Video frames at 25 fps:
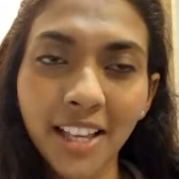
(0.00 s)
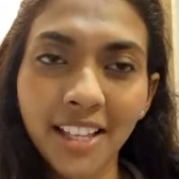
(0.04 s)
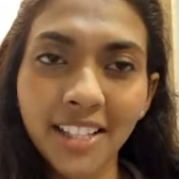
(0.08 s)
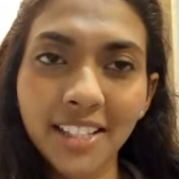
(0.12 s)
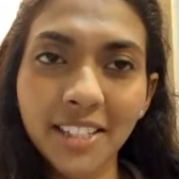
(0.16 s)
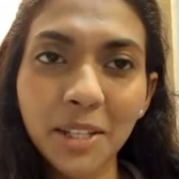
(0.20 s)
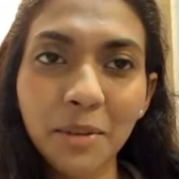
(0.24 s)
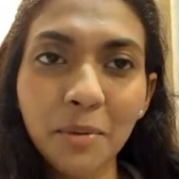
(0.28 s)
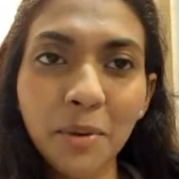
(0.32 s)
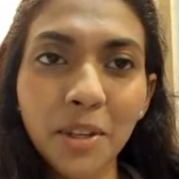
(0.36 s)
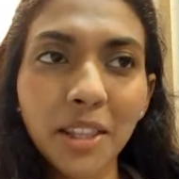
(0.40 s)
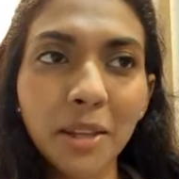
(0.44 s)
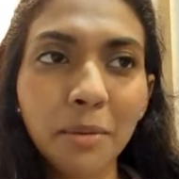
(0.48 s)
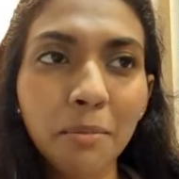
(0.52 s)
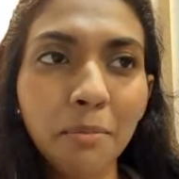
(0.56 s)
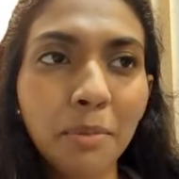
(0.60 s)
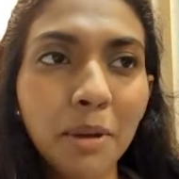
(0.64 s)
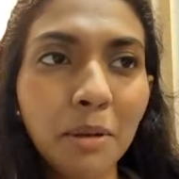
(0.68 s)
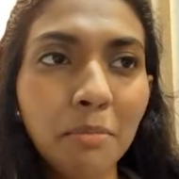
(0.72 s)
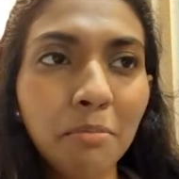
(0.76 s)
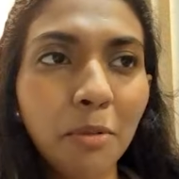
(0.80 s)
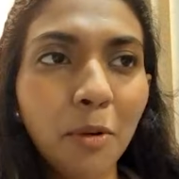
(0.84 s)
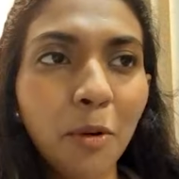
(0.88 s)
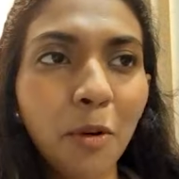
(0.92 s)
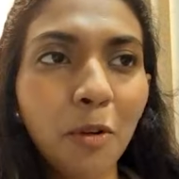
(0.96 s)
See, when the
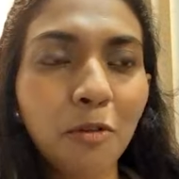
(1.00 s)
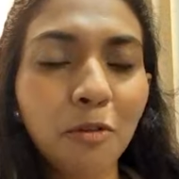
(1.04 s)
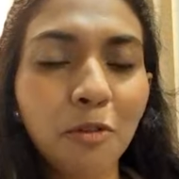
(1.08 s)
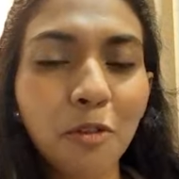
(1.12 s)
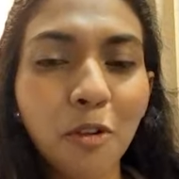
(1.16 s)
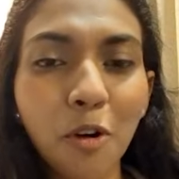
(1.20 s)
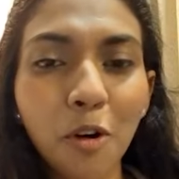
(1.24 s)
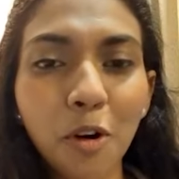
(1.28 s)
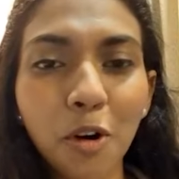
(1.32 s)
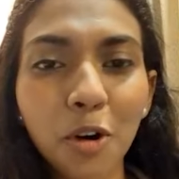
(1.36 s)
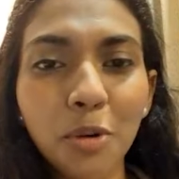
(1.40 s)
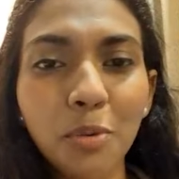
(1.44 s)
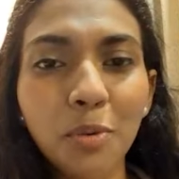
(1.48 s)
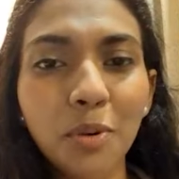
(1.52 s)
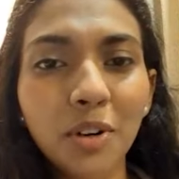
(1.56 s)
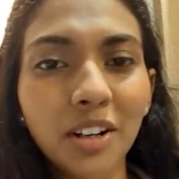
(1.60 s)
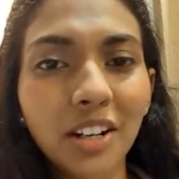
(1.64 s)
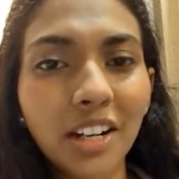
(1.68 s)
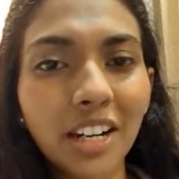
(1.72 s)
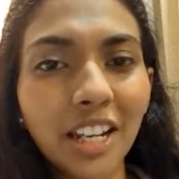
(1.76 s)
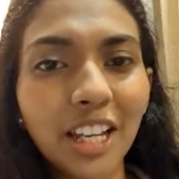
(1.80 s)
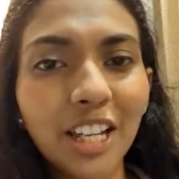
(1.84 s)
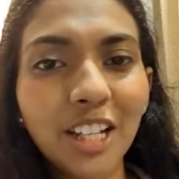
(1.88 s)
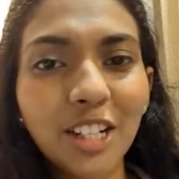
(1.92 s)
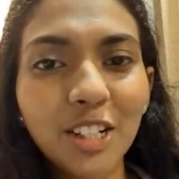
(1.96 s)
people of God were
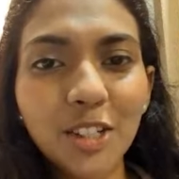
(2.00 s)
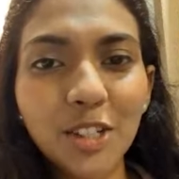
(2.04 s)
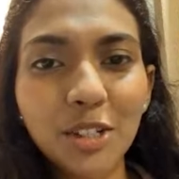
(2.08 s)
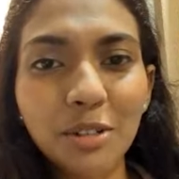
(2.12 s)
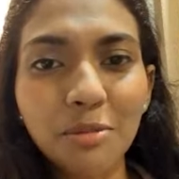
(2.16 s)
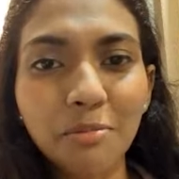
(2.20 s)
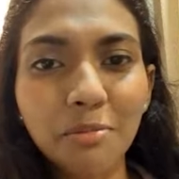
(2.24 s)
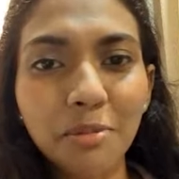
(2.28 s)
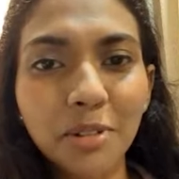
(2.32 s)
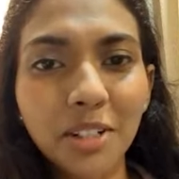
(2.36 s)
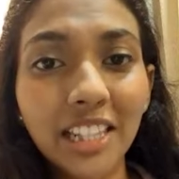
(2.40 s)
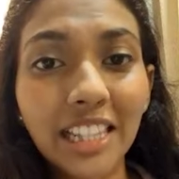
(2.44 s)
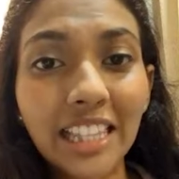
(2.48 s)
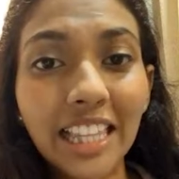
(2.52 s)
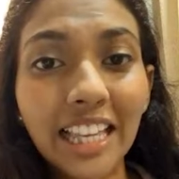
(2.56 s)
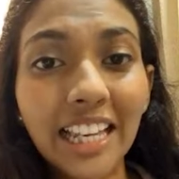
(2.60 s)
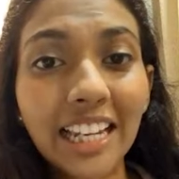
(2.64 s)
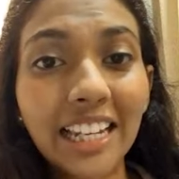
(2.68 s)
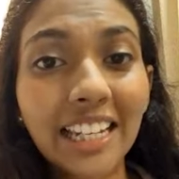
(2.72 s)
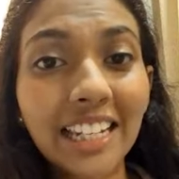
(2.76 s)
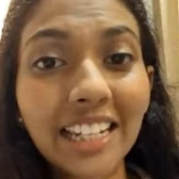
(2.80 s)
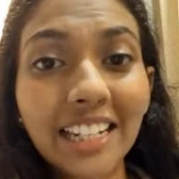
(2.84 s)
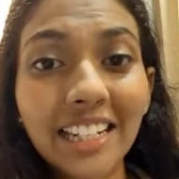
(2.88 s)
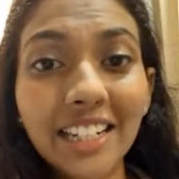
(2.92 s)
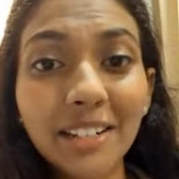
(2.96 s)
in Egypt, they
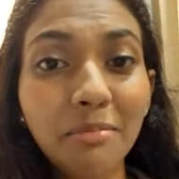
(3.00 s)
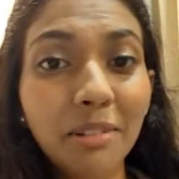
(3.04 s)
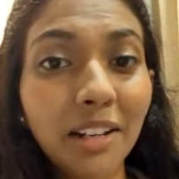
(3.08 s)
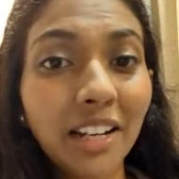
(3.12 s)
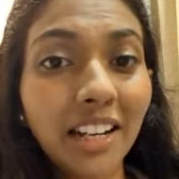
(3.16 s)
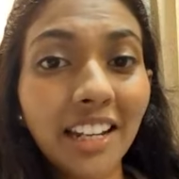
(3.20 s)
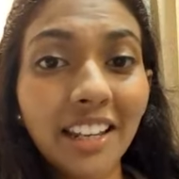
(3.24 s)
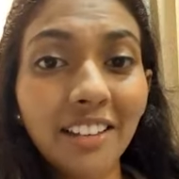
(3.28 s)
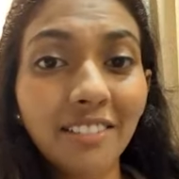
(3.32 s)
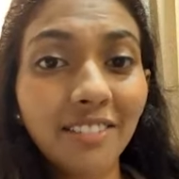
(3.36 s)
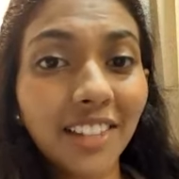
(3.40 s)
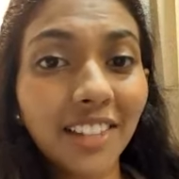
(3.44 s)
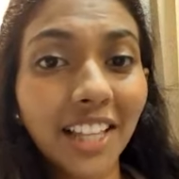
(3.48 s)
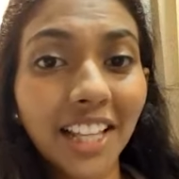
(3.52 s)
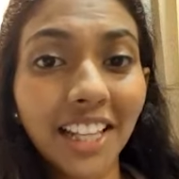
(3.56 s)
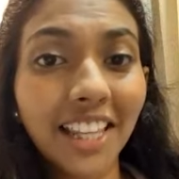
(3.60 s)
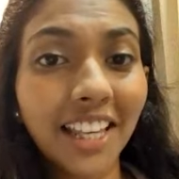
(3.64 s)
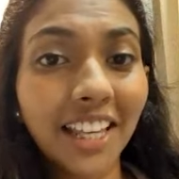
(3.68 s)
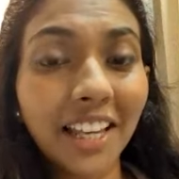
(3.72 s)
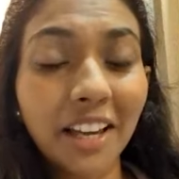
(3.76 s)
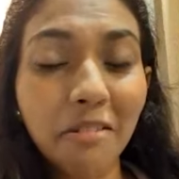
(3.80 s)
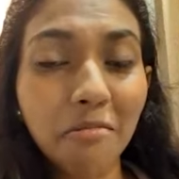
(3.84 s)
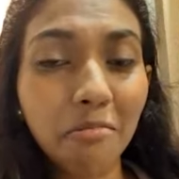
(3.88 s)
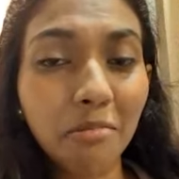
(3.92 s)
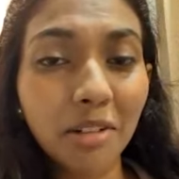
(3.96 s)
didn't believe that they
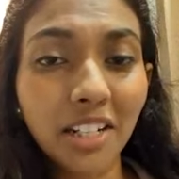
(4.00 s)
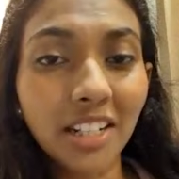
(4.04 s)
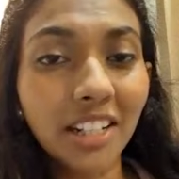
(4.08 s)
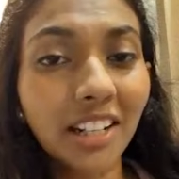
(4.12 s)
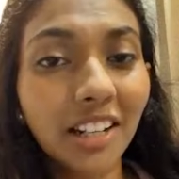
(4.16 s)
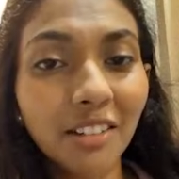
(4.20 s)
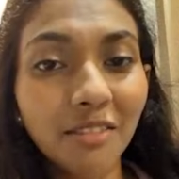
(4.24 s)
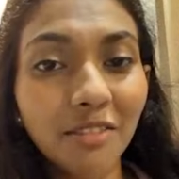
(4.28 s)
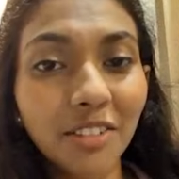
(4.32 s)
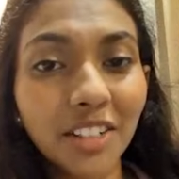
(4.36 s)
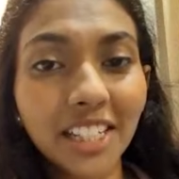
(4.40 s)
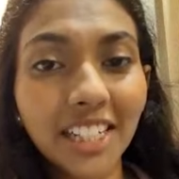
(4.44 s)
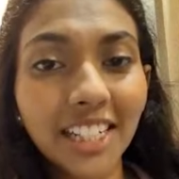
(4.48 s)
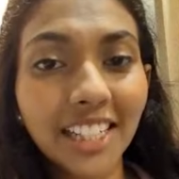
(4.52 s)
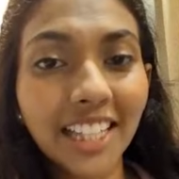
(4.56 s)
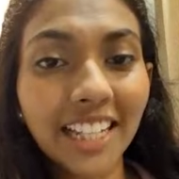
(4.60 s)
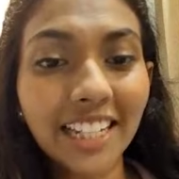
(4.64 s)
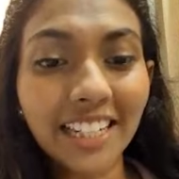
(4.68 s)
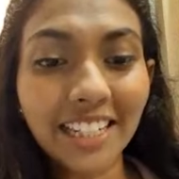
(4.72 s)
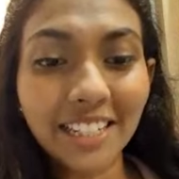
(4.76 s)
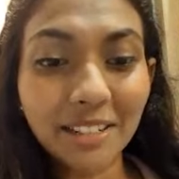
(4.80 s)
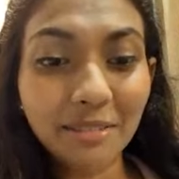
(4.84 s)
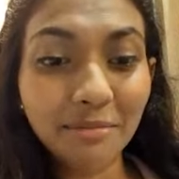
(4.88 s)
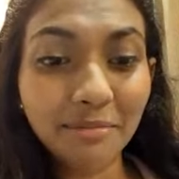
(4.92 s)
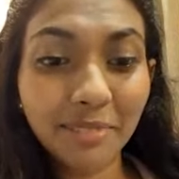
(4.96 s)
can be delivered. They
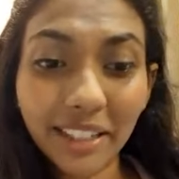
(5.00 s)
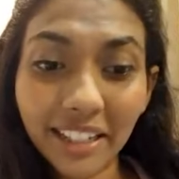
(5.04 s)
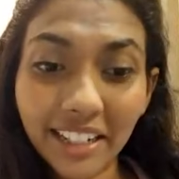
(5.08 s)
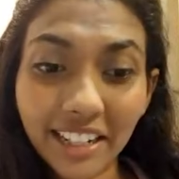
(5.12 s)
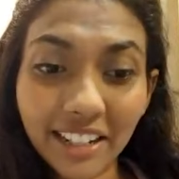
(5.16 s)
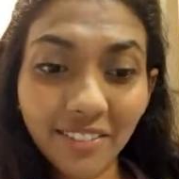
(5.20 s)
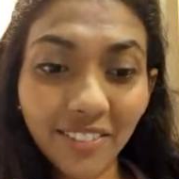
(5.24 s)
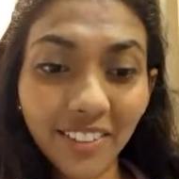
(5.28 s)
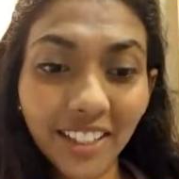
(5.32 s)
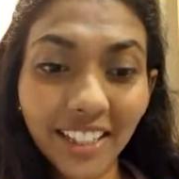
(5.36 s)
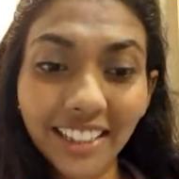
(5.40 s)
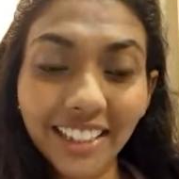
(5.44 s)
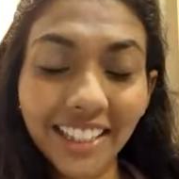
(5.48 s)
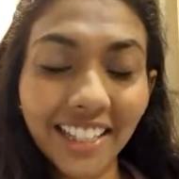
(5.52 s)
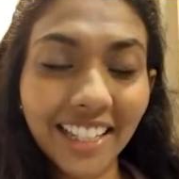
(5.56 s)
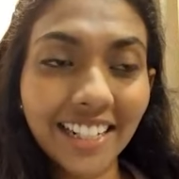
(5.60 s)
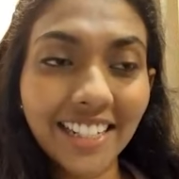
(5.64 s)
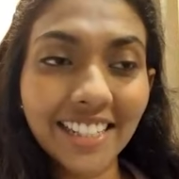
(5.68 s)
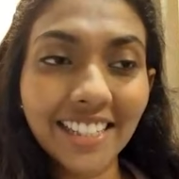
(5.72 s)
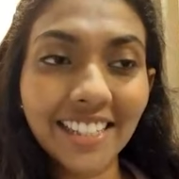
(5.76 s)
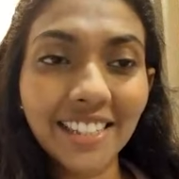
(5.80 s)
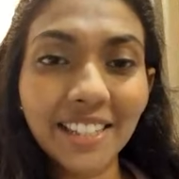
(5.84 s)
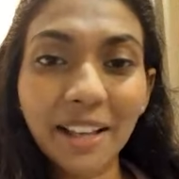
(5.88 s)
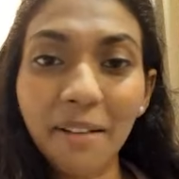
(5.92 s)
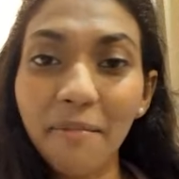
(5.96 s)
didn't believe that there
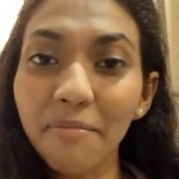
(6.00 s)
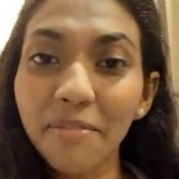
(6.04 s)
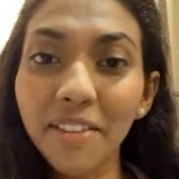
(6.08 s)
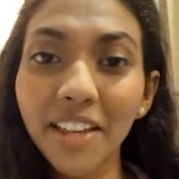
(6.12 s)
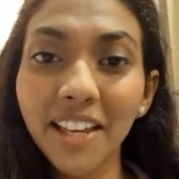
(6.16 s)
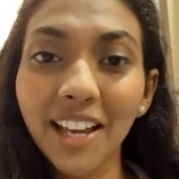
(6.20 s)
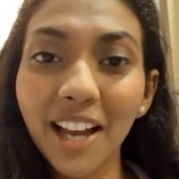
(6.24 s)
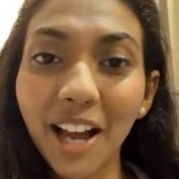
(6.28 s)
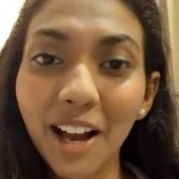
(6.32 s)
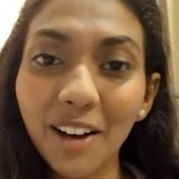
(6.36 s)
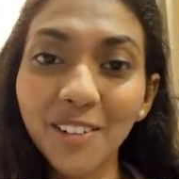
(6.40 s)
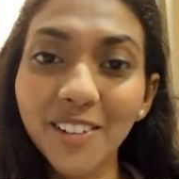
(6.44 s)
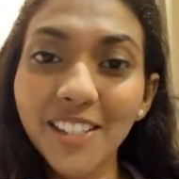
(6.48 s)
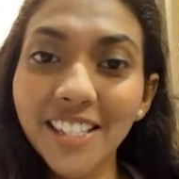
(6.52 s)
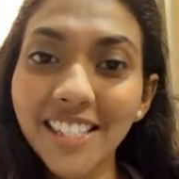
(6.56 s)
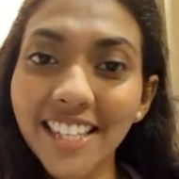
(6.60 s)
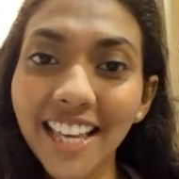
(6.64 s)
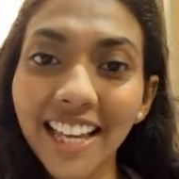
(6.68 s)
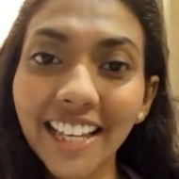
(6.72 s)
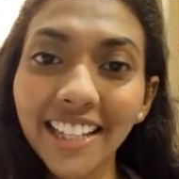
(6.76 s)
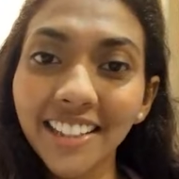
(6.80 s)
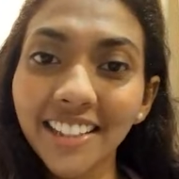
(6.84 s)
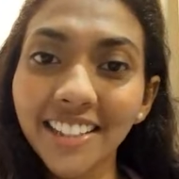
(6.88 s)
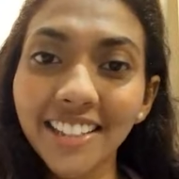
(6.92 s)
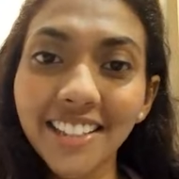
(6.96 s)
is something
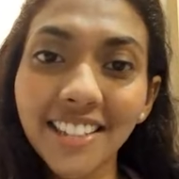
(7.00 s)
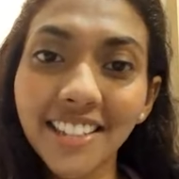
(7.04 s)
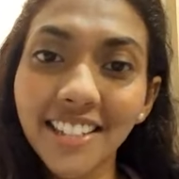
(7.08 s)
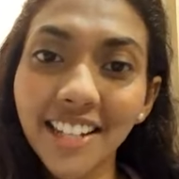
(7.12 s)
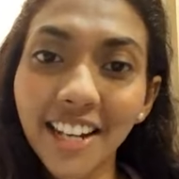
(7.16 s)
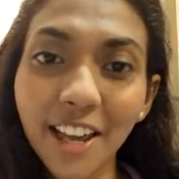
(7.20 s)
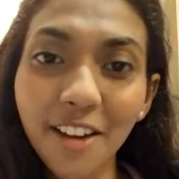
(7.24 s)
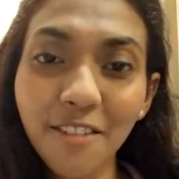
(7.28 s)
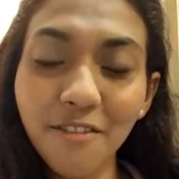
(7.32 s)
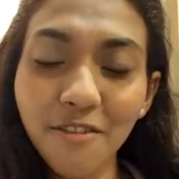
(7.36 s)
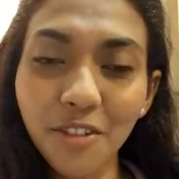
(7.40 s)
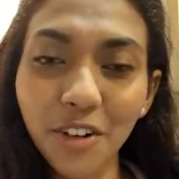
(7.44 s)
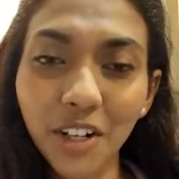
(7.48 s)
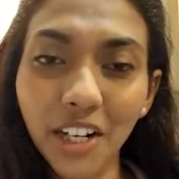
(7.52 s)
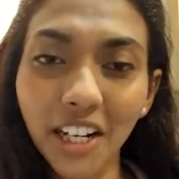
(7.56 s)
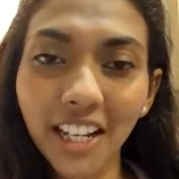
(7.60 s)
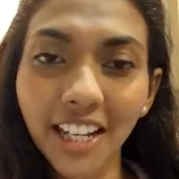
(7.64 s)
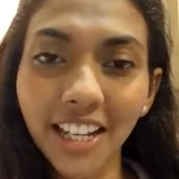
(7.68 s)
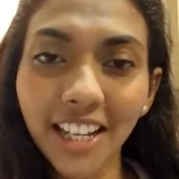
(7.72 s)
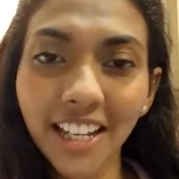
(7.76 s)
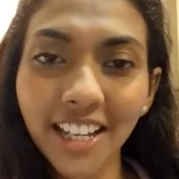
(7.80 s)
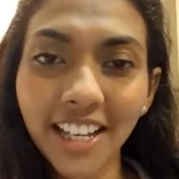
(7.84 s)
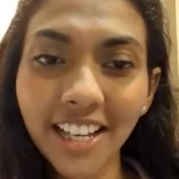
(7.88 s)
outside this slavery.